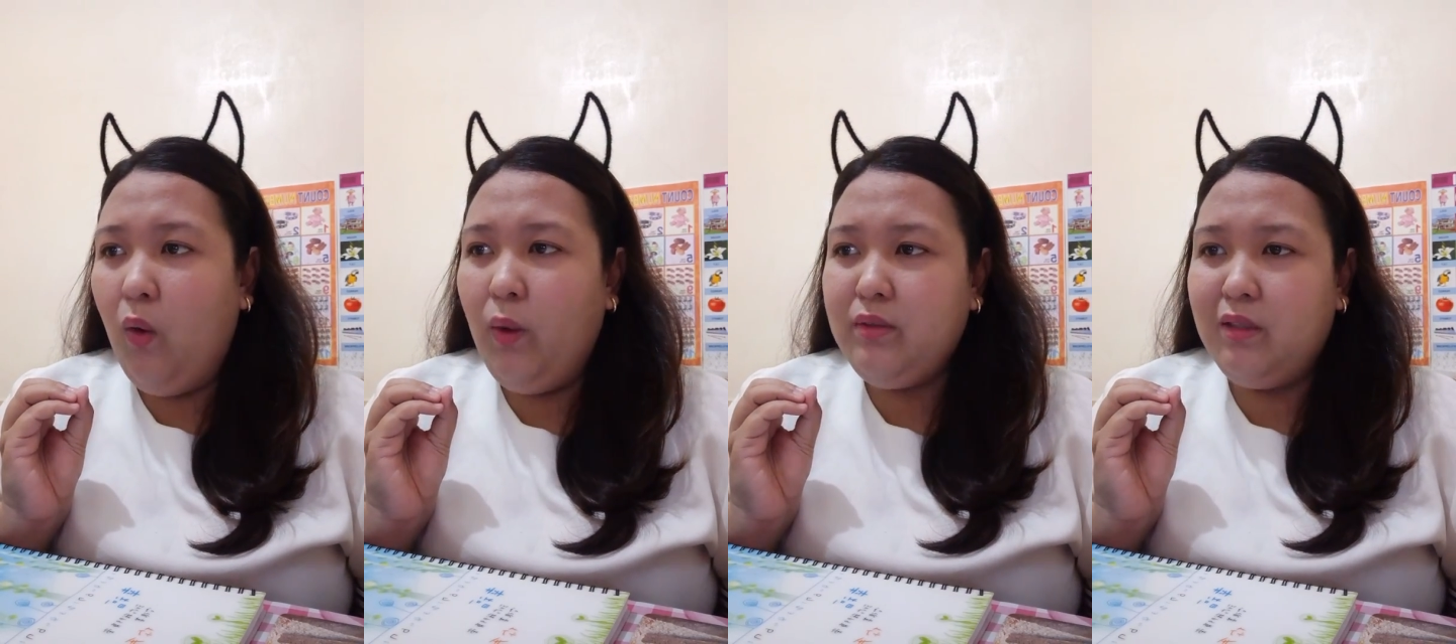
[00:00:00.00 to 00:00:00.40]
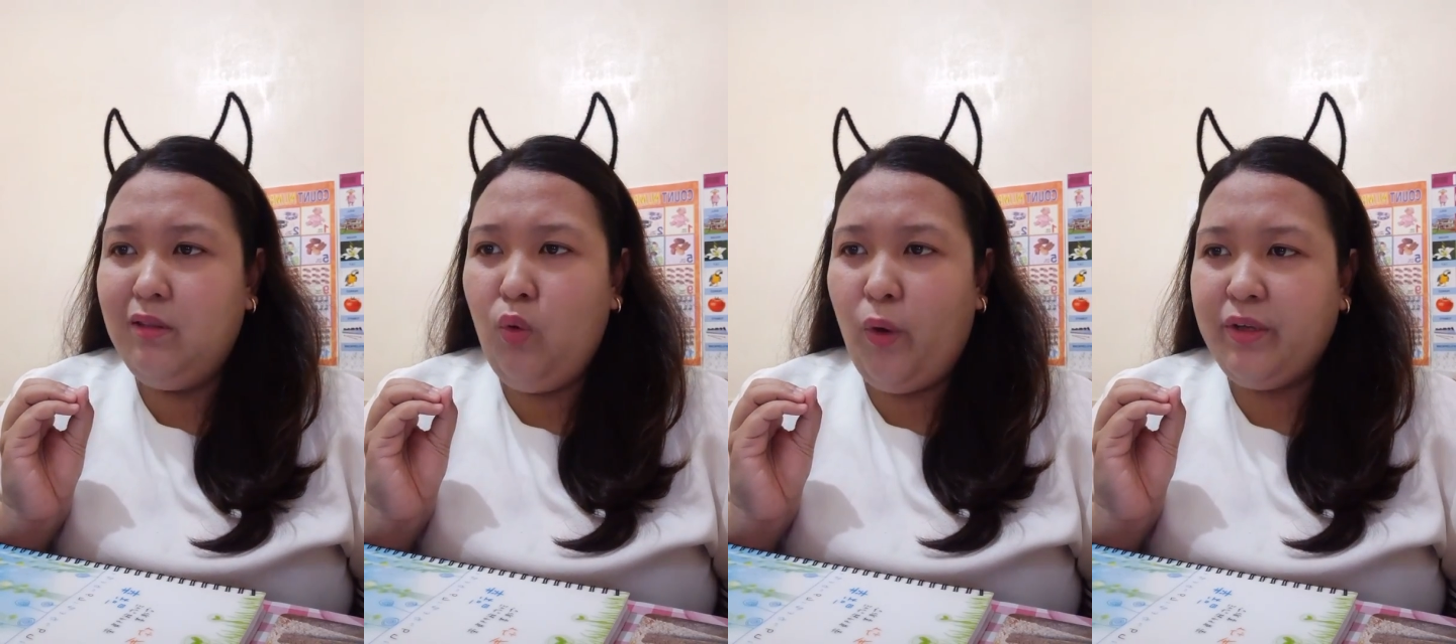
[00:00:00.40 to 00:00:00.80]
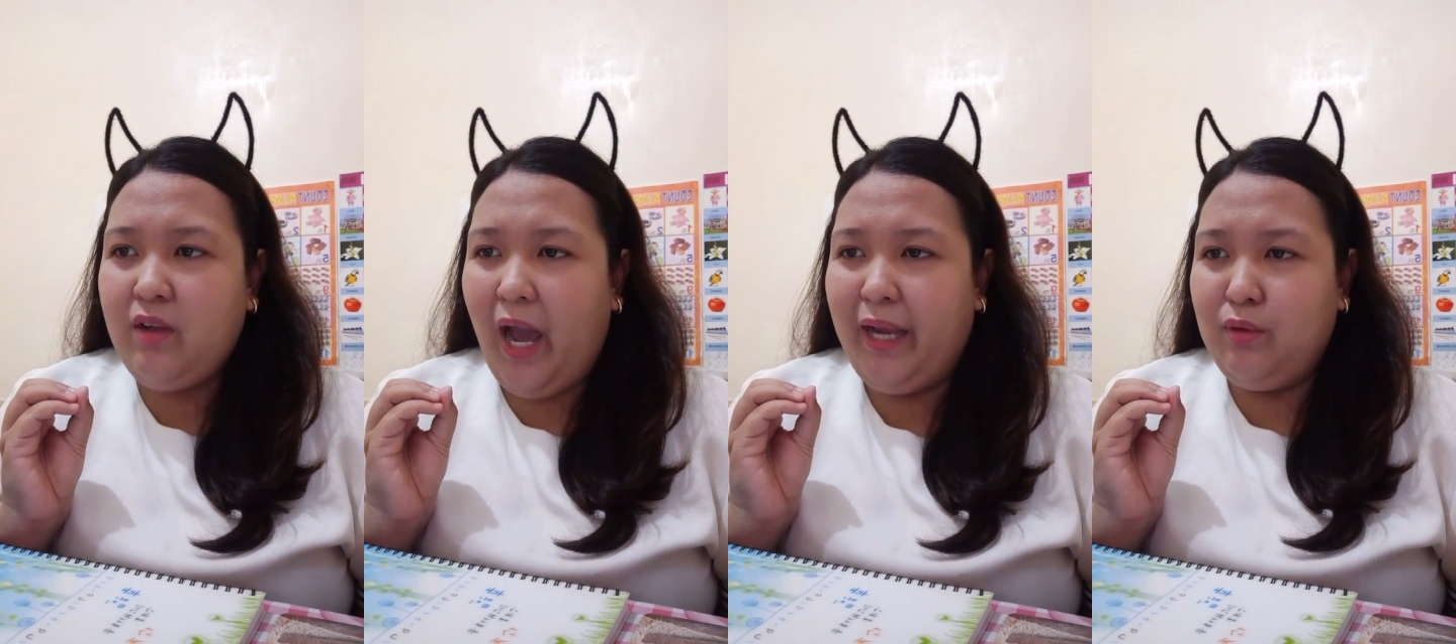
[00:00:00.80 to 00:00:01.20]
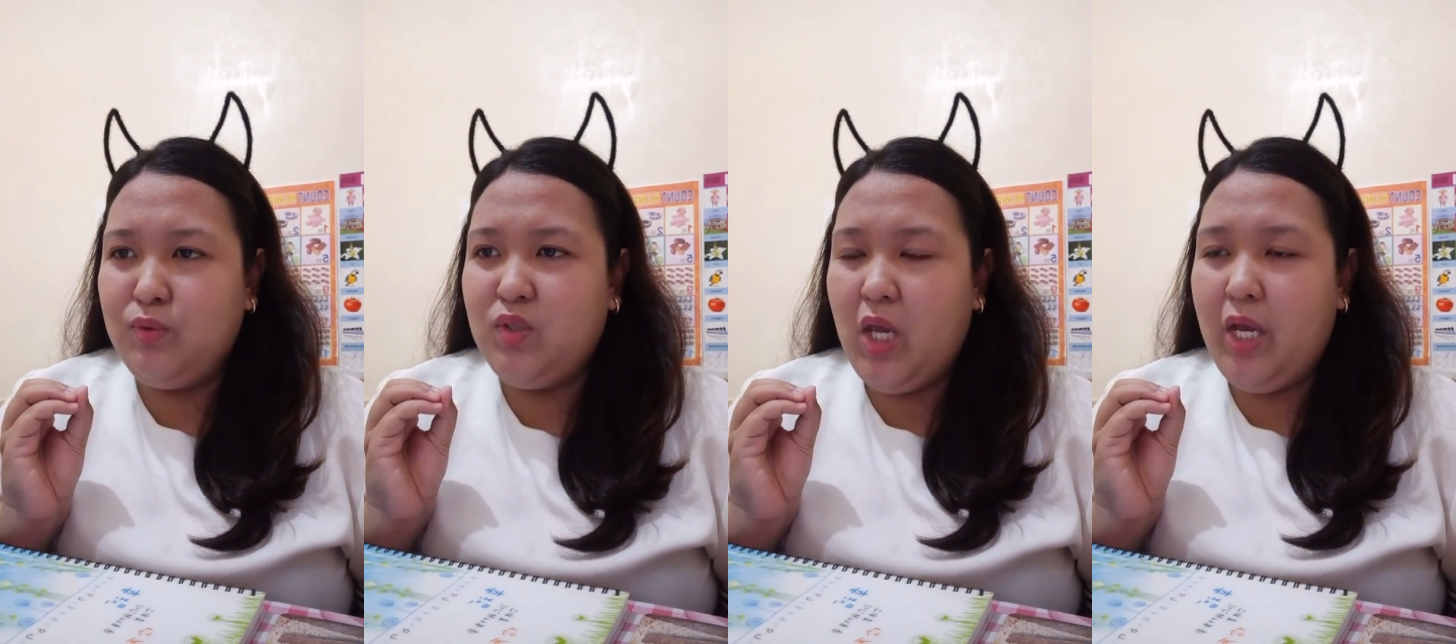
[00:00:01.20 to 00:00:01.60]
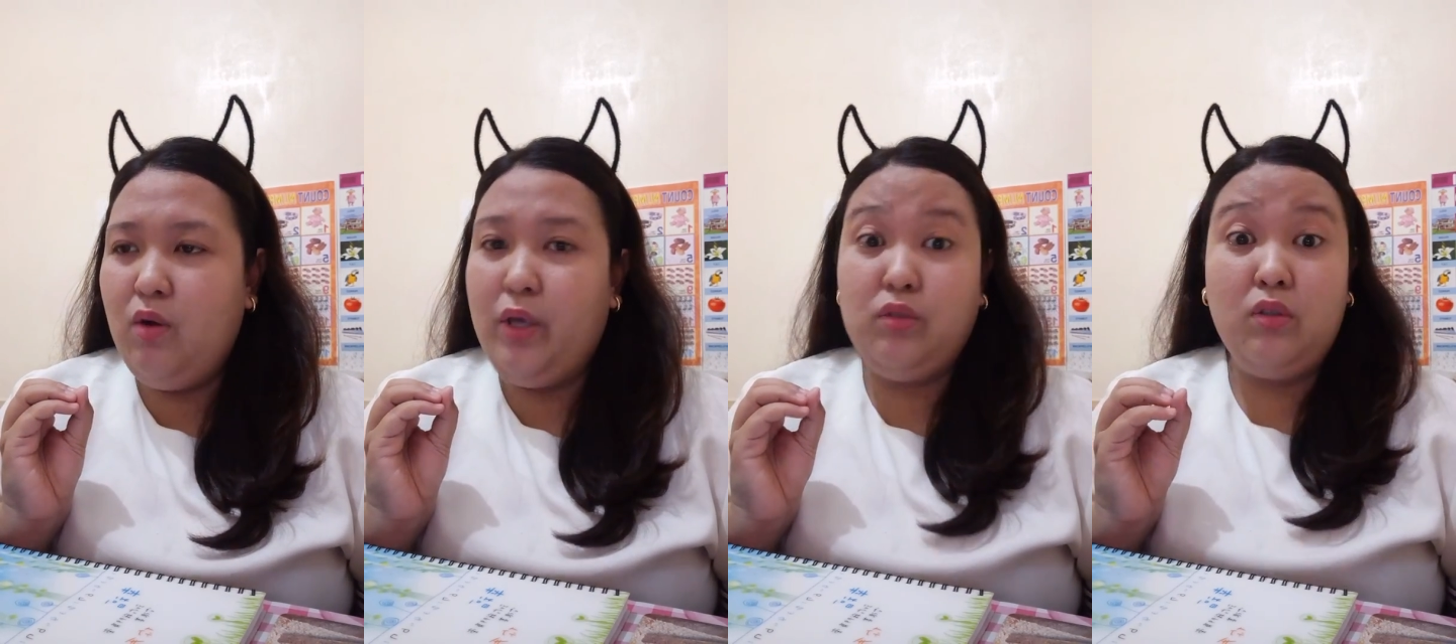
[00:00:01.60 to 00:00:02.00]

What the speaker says: What did Lord Kaido say? Okay,